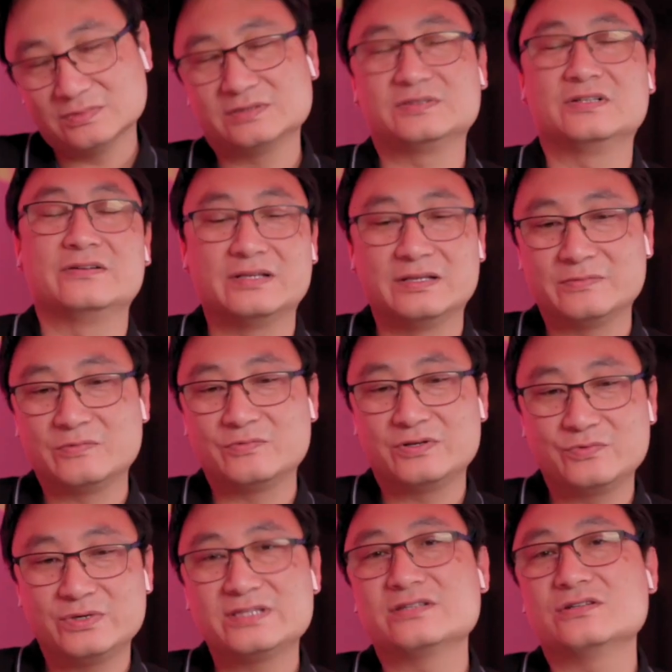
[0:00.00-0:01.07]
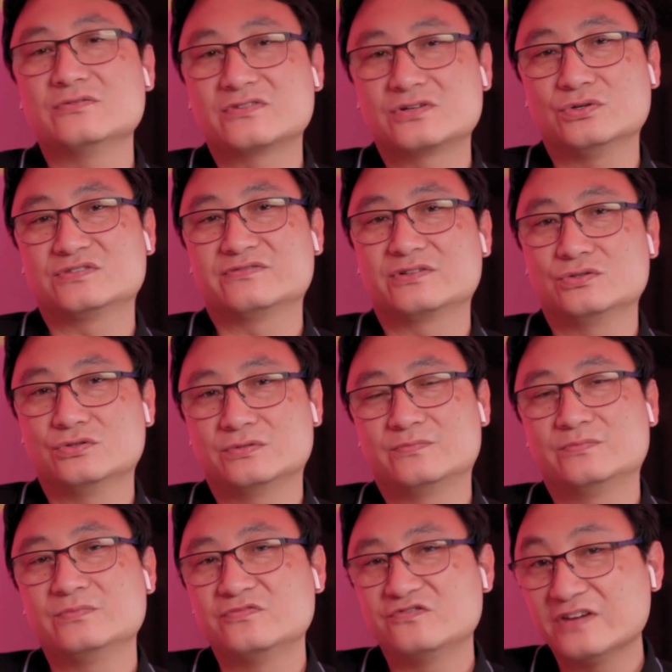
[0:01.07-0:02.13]
Sorry, we do, of course, record
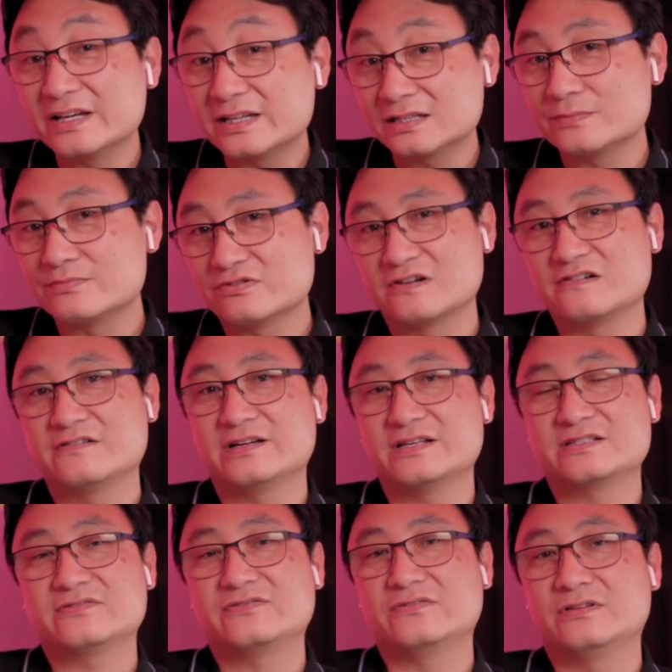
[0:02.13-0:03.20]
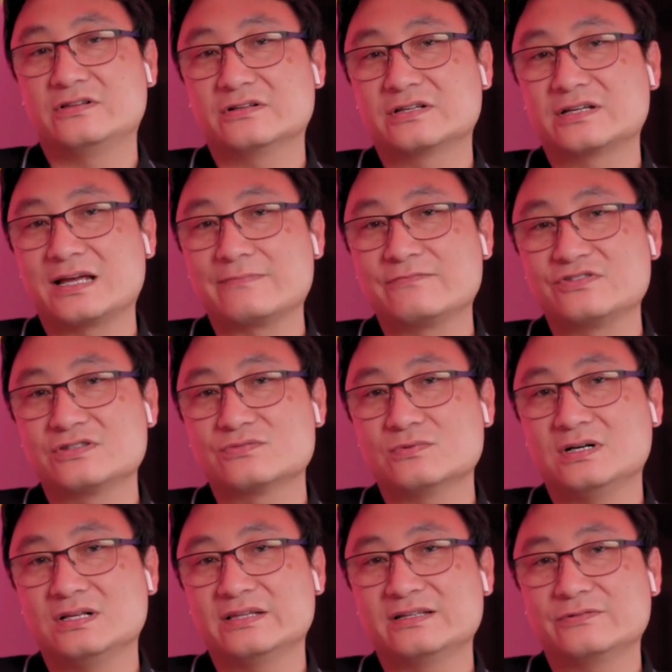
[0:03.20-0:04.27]
regular ProRes for a lot of cameras as
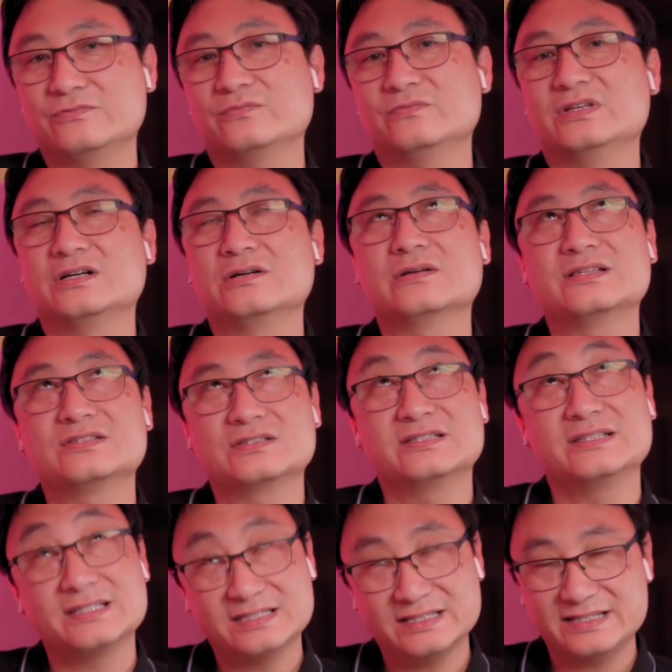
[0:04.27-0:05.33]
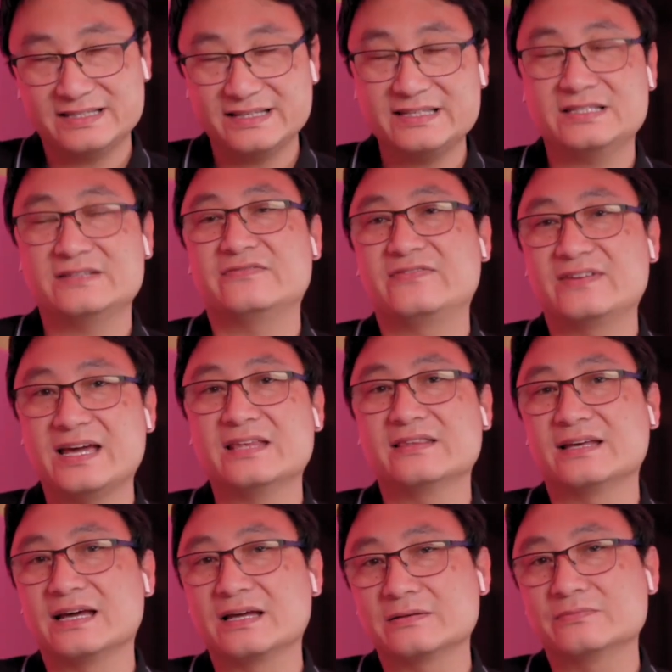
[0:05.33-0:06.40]
well. I think, you know, it's easy to forget
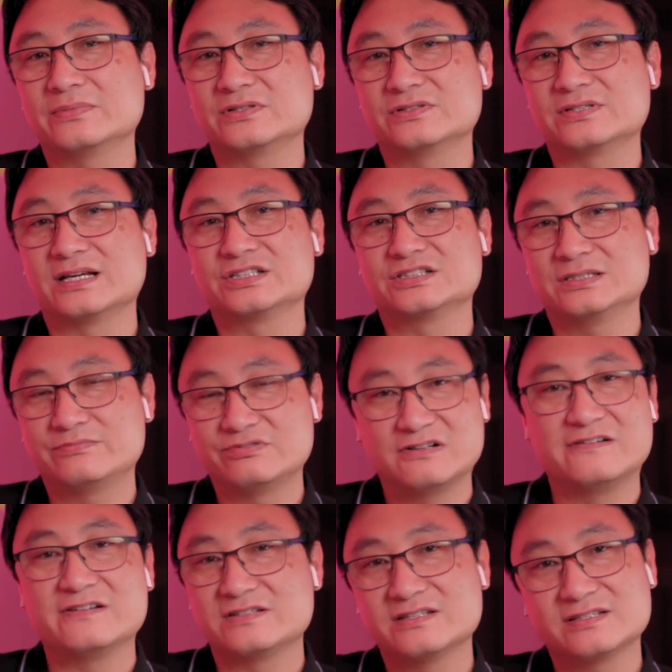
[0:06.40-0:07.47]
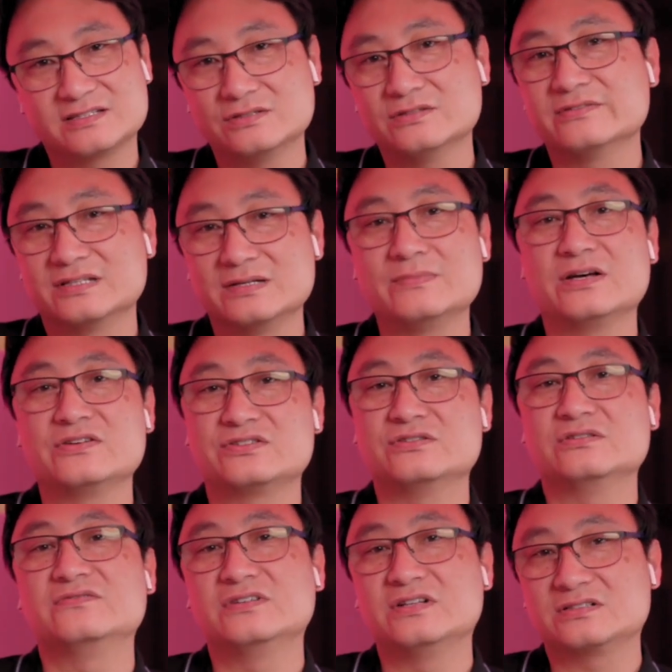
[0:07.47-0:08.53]
that, because actually ProRes is still the most
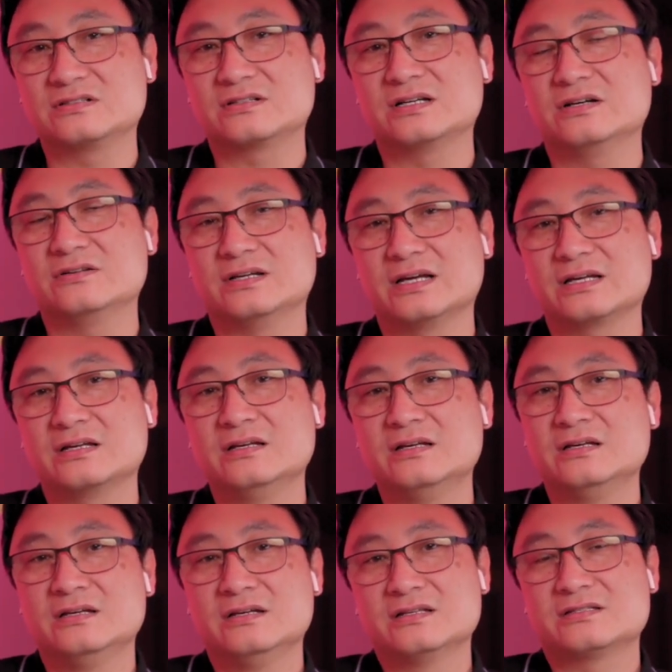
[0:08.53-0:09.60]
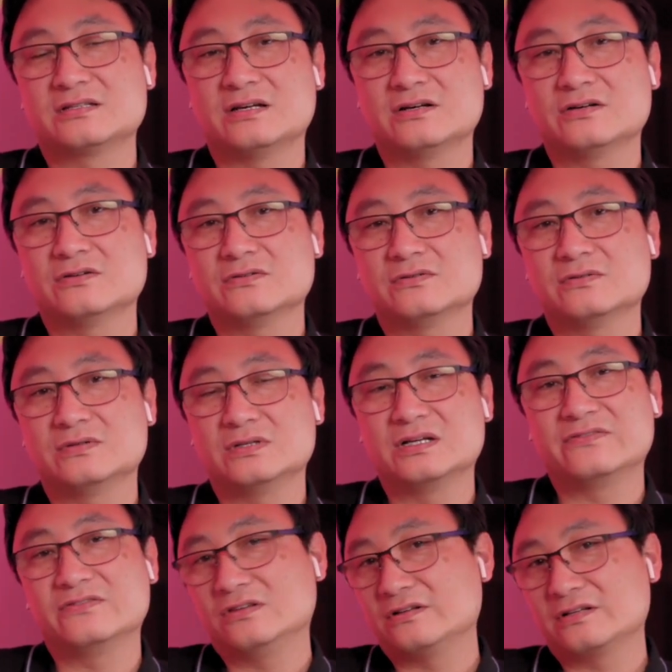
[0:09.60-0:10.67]
universal codec. So, you know,
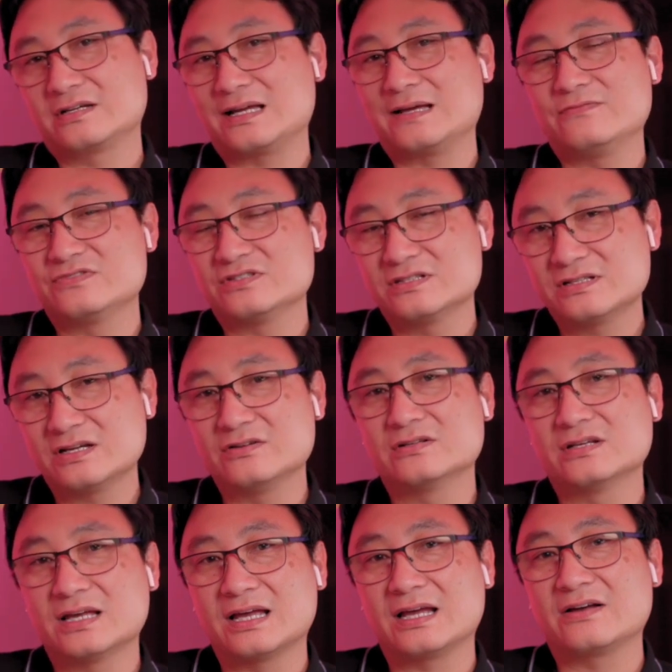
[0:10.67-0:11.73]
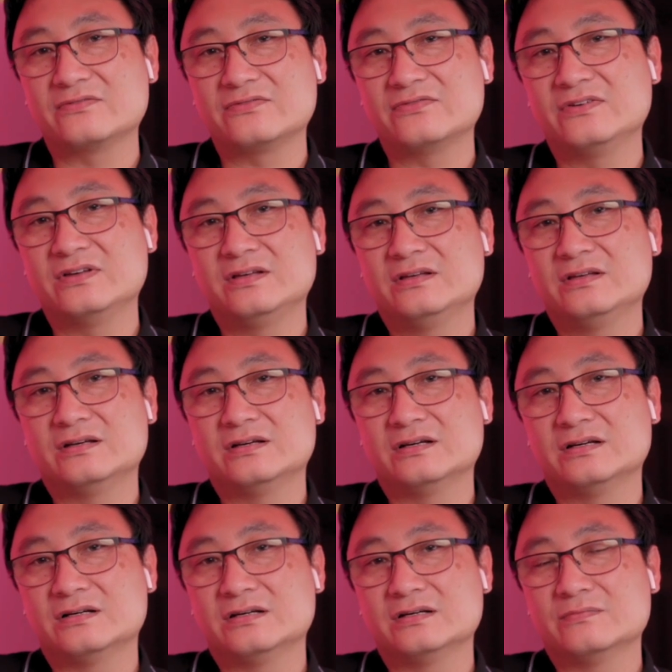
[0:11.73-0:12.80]
for a lot of cameras that don't have
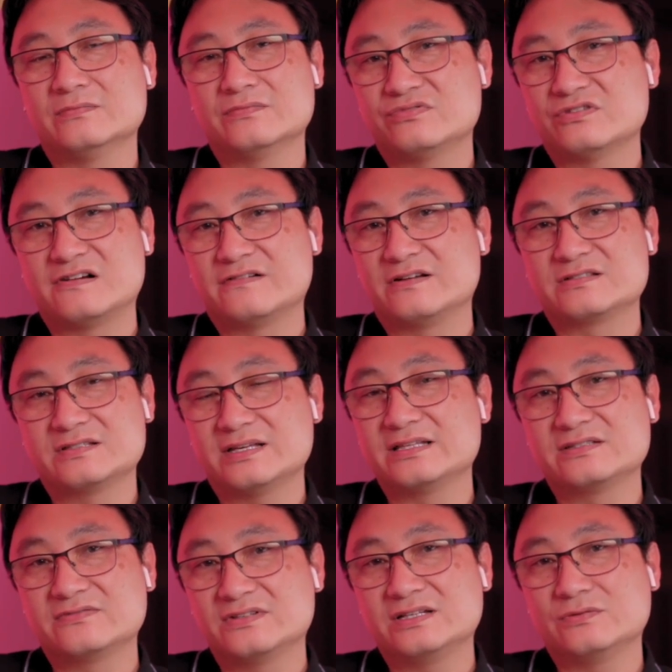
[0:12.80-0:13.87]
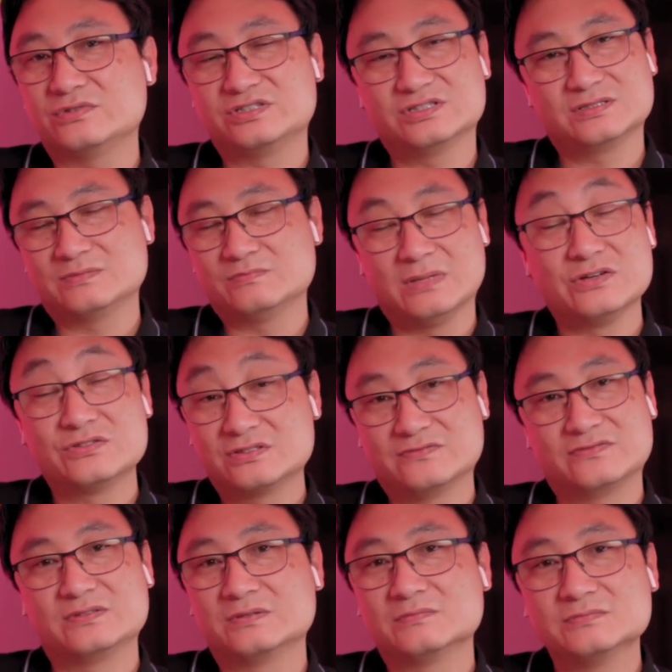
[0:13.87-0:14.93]
ProRes natively, which is most
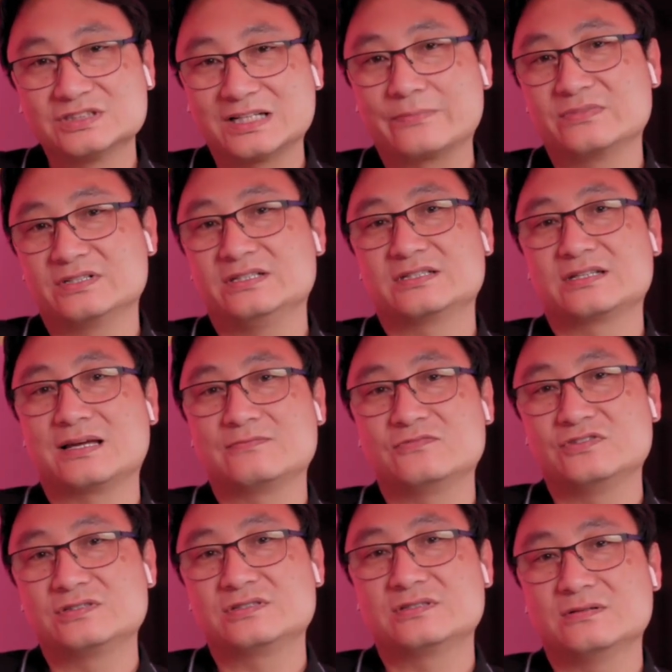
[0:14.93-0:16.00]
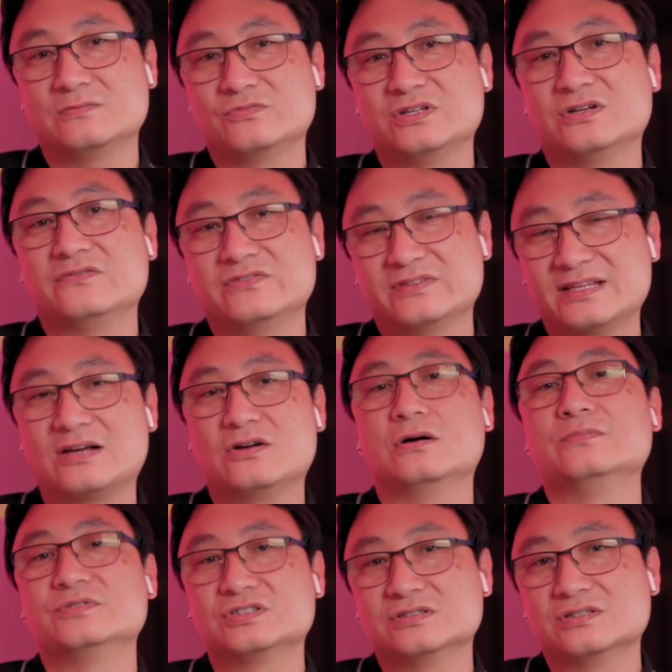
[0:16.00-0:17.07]
of the Japanese cameras, then we offer that
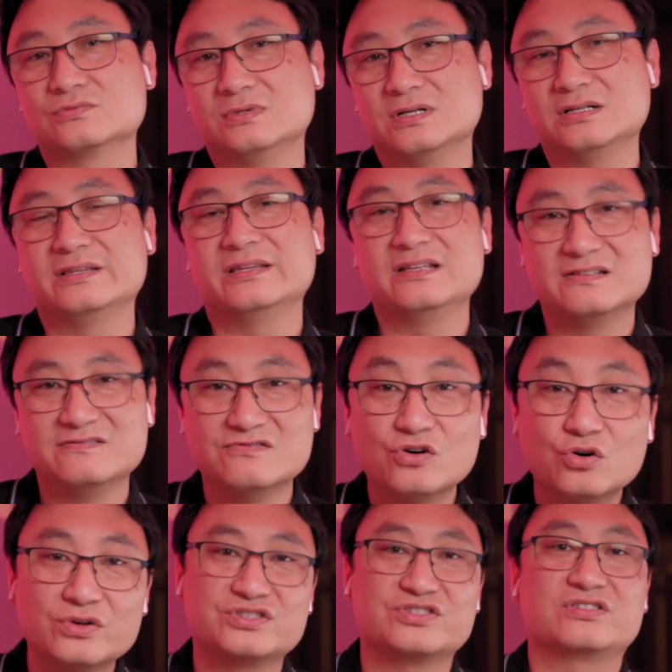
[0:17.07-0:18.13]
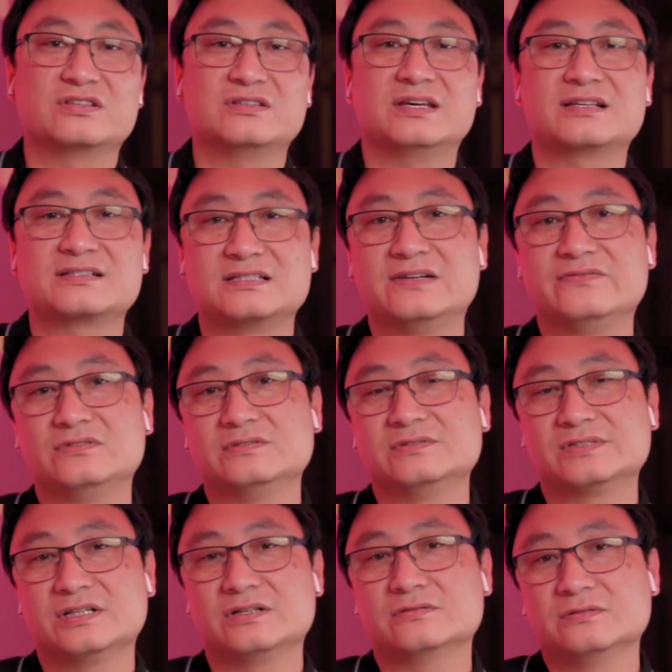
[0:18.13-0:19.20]
option as well. And then the RAW is just the next level.
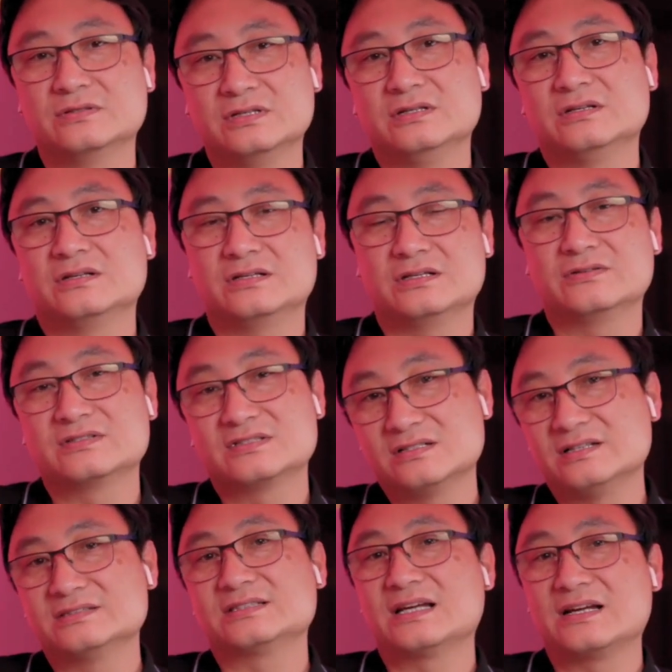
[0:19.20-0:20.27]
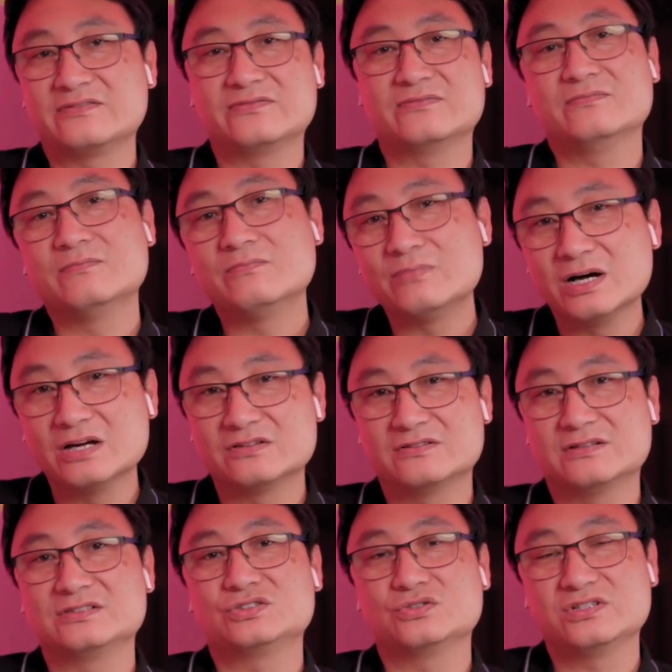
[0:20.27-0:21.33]
So, you know, it's nice to have both of
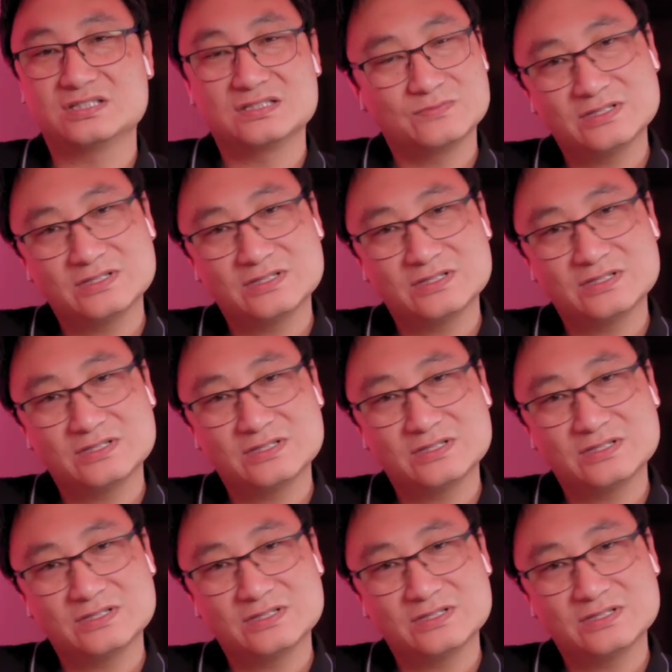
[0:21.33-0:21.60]
those choices.